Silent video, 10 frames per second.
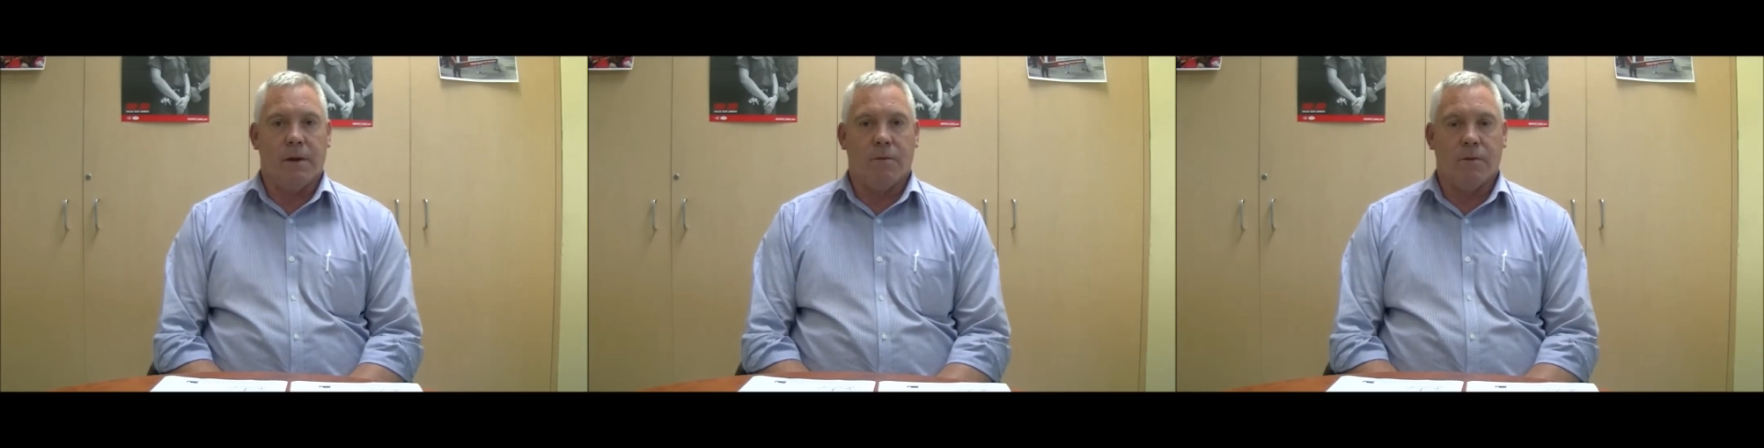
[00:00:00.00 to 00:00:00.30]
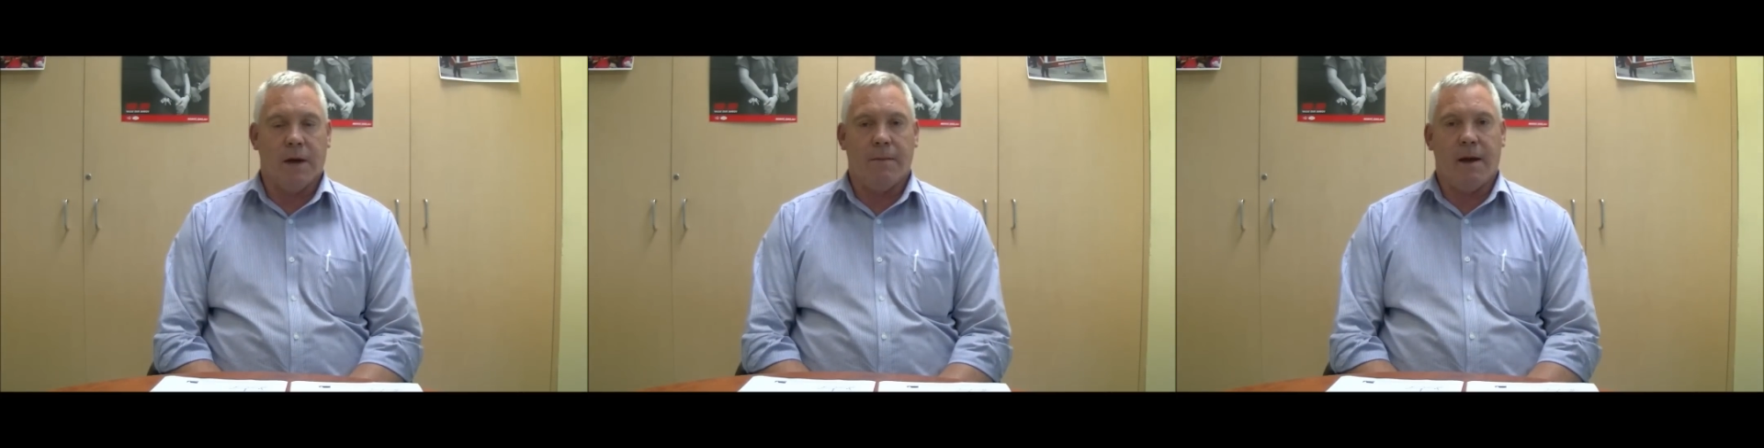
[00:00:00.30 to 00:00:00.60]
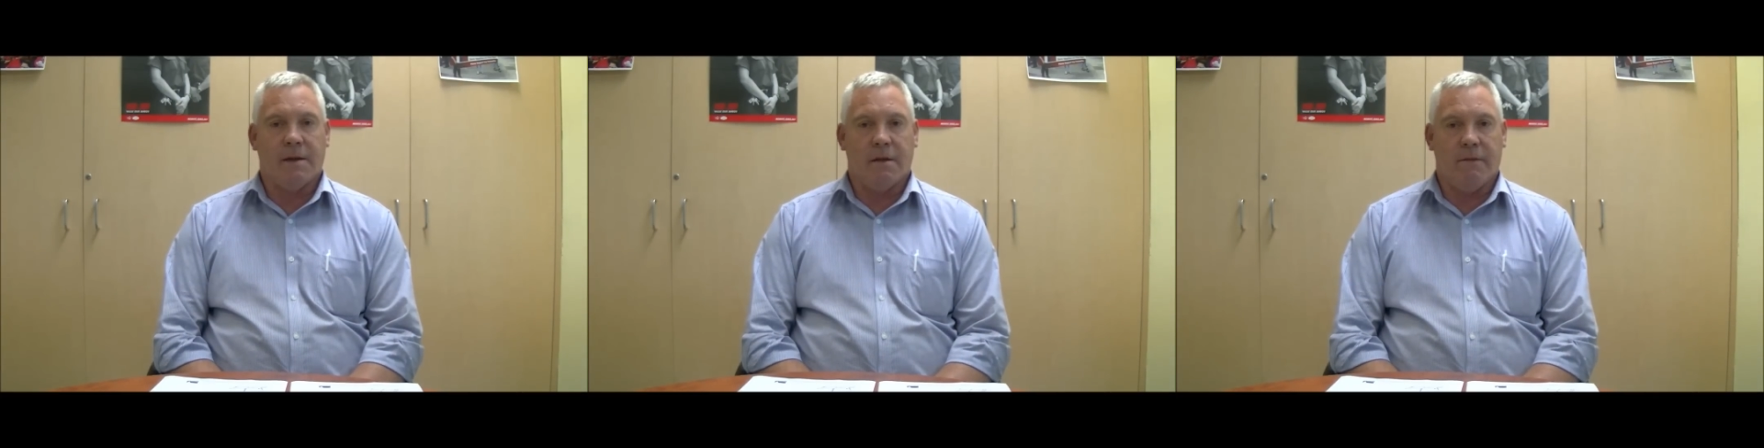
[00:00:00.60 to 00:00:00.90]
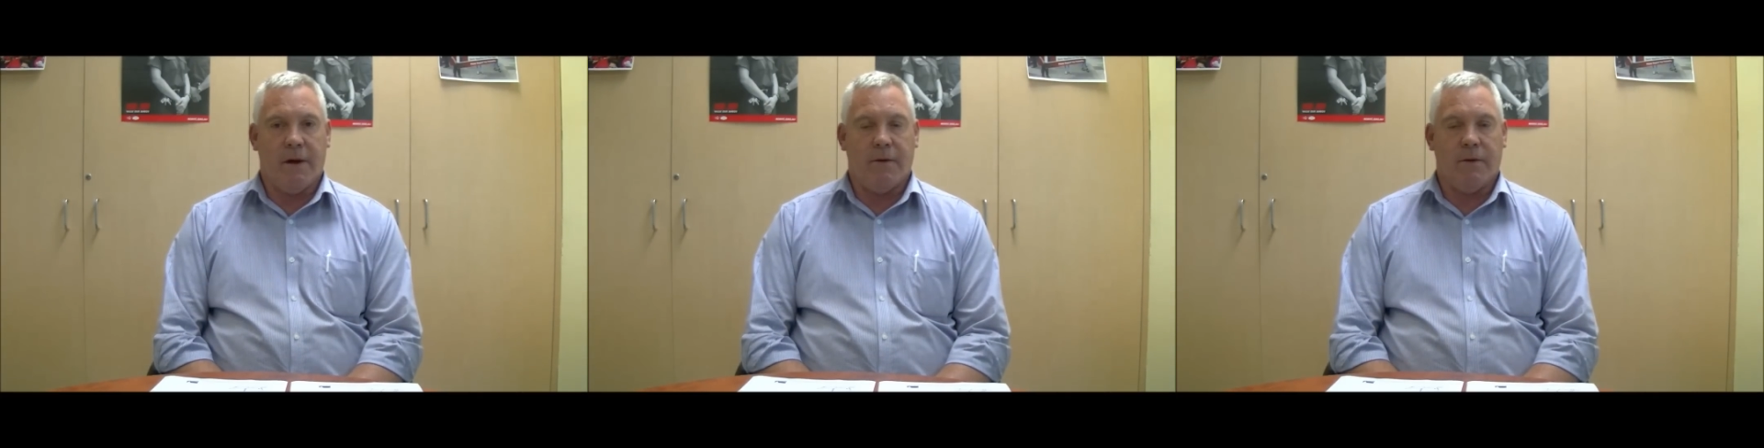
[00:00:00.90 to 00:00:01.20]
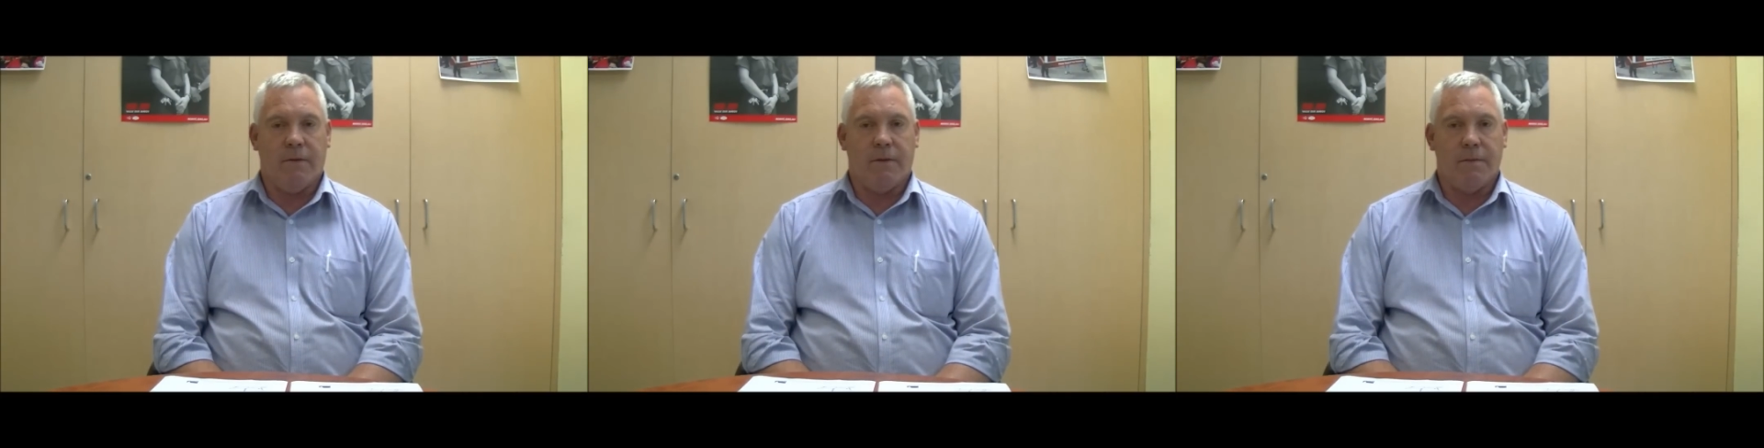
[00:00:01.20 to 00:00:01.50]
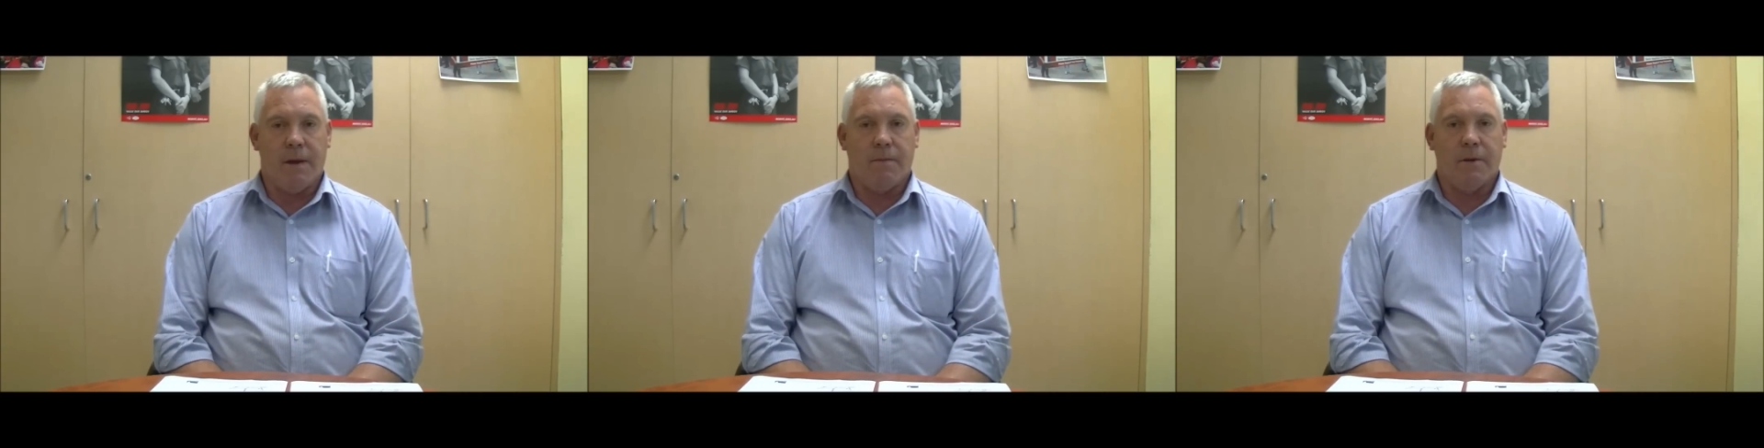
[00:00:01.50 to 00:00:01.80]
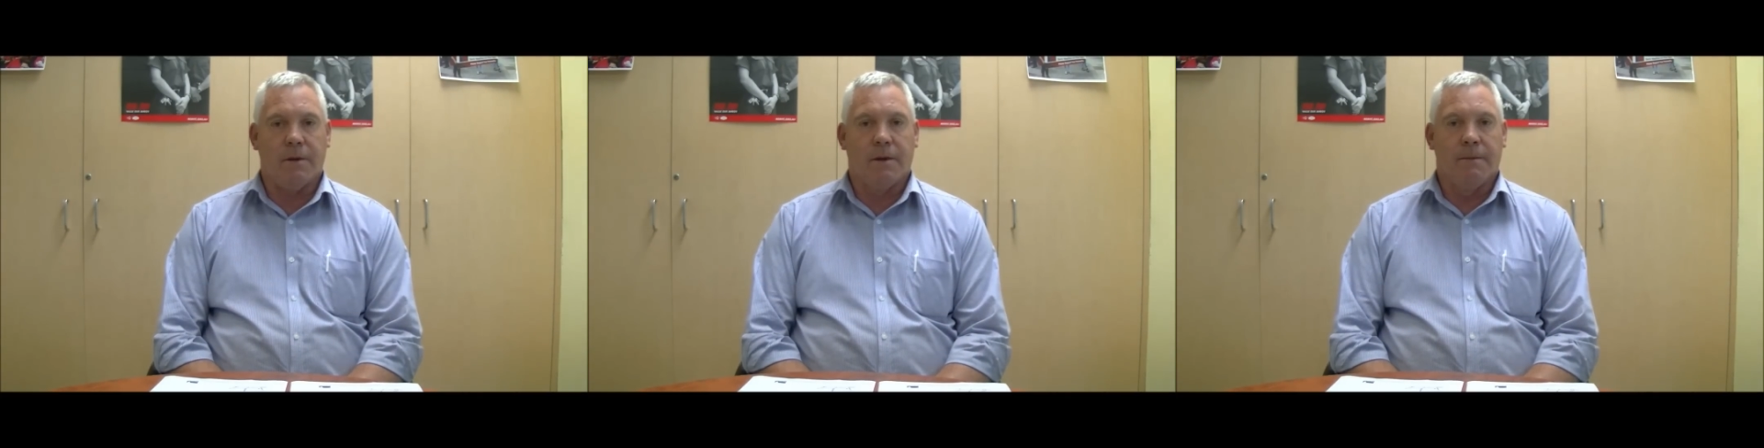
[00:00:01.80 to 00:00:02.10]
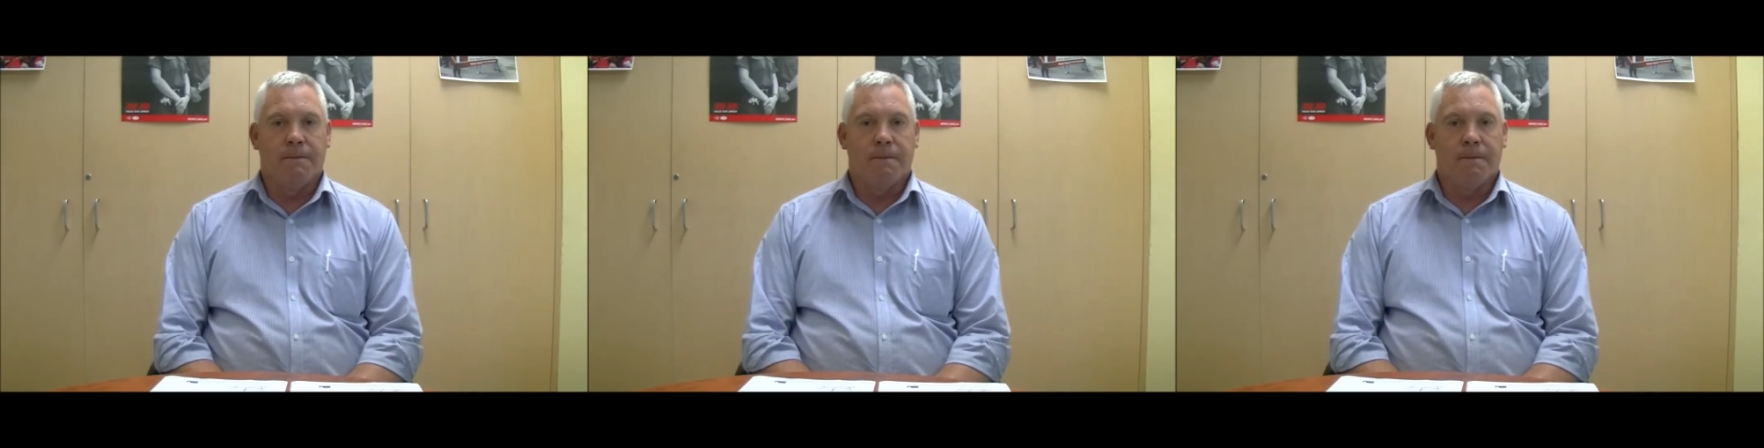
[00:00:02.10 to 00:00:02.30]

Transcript: it will come out to the vote of the members.